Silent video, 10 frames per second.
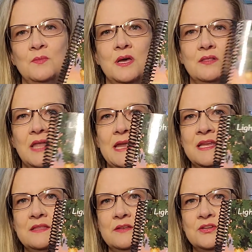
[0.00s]

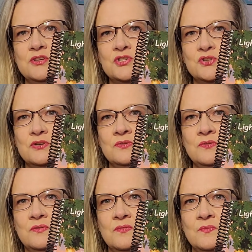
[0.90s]
Lightning Literature
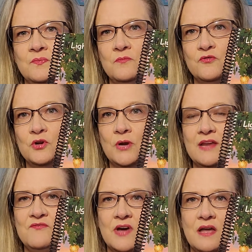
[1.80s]
for grade
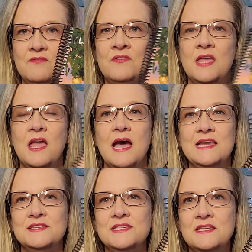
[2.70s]
5. I
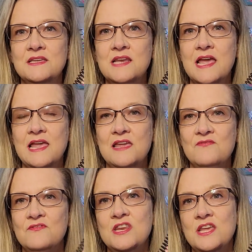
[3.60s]
did a
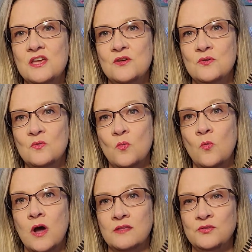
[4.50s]
video
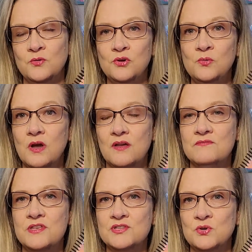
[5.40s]
walkthrough of
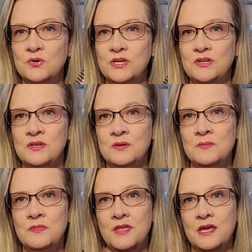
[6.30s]
this curriculum
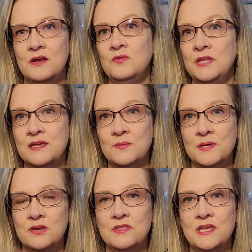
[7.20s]
that I'll link up
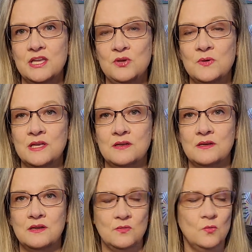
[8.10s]
here that you can
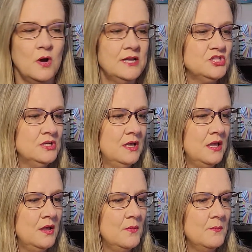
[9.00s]
watch,
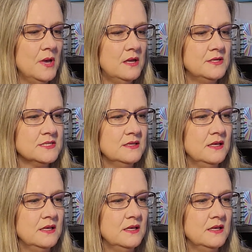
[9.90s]
but